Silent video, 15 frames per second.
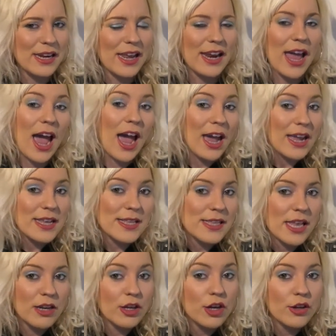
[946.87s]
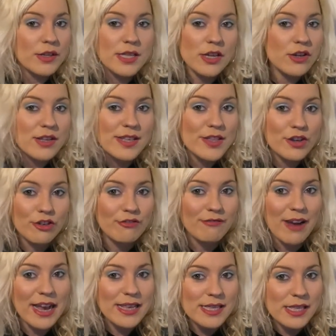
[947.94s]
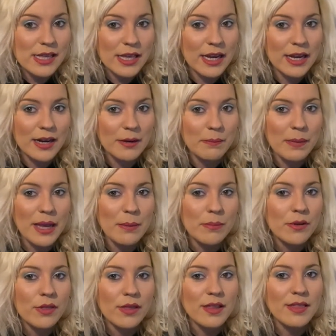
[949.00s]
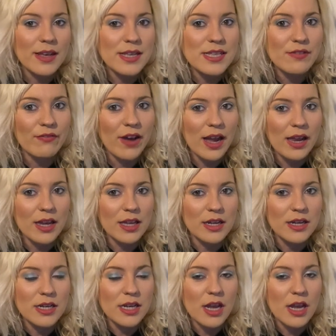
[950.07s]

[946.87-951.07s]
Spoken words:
And I said, you know, it's because they're wrestling and people think that's violent.